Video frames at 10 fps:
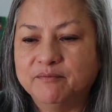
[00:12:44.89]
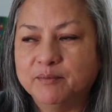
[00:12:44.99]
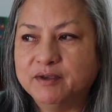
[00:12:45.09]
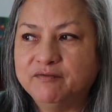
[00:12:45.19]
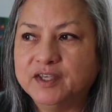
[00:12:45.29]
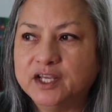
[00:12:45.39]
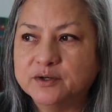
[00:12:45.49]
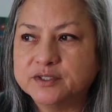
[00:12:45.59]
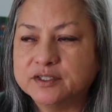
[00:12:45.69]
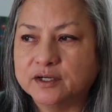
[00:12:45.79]
my
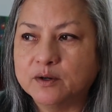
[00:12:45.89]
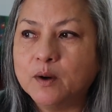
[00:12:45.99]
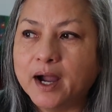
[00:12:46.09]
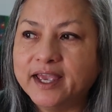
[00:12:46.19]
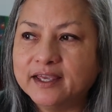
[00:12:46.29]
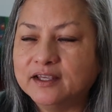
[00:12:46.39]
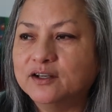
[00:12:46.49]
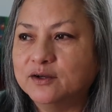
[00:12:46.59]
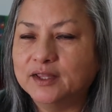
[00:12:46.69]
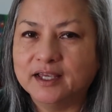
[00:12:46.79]
videos are quiet, you know,